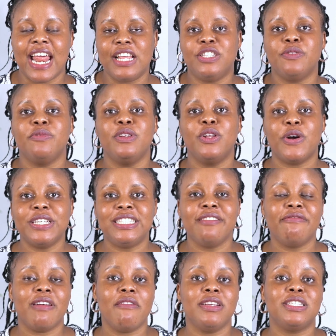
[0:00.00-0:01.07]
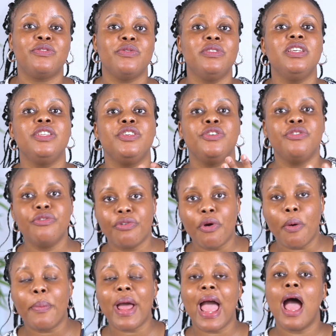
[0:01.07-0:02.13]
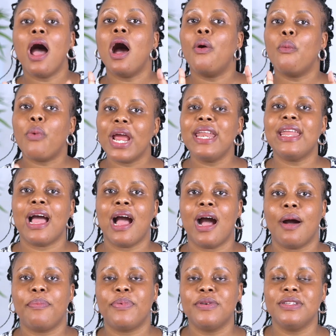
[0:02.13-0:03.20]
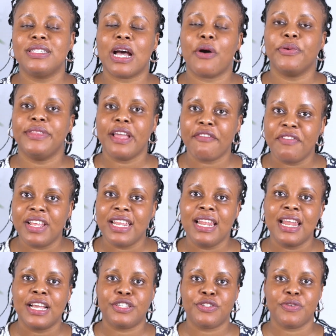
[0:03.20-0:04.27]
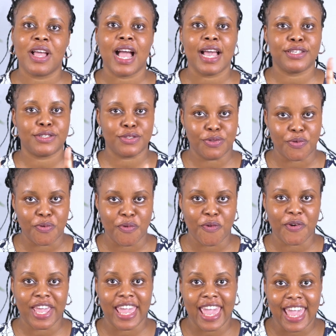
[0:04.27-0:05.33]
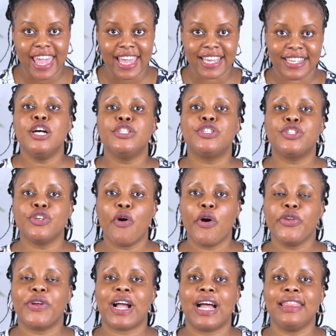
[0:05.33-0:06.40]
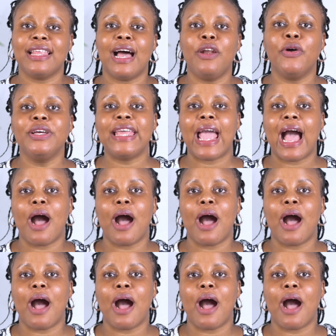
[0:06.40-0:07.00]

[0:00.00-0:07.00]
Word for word: and it will be launching very soon in Europe, and when that happens, I'll definitely let you guys know, okay? So you can download the